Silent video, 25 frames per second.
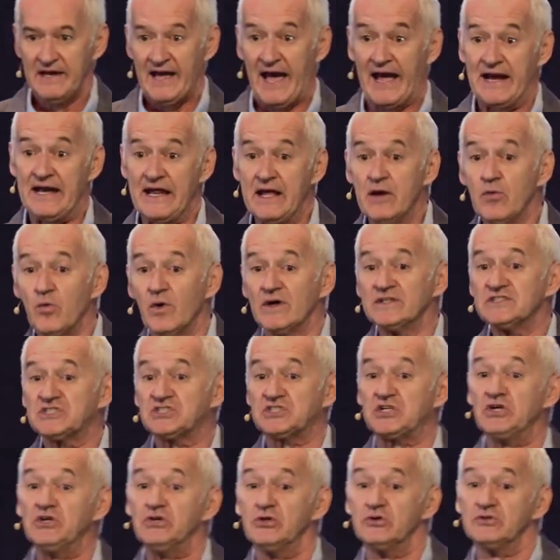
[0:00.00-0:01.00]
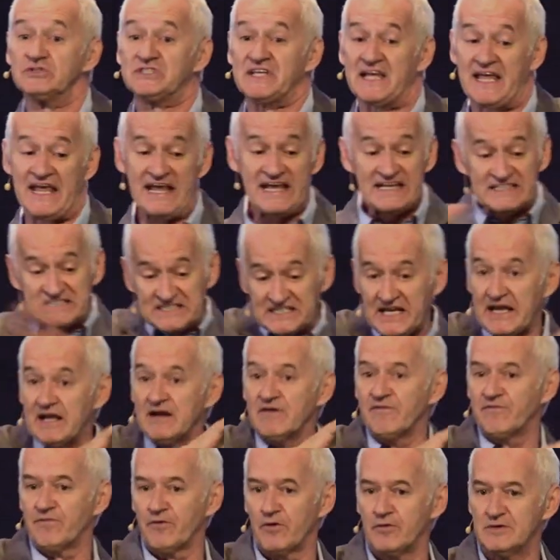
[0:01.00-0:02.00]
And he wants to use his
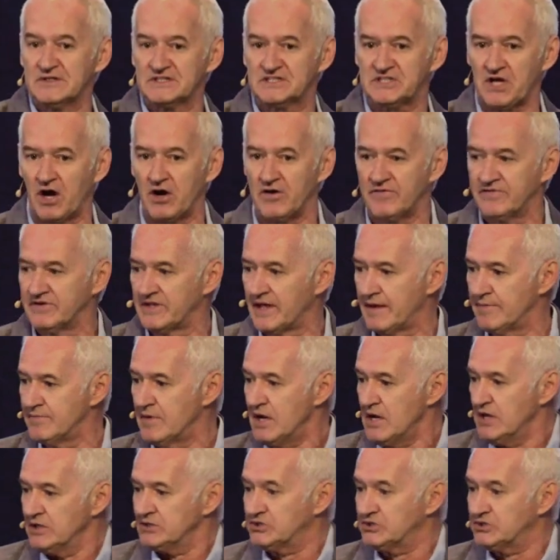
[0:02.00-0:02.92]
influence over them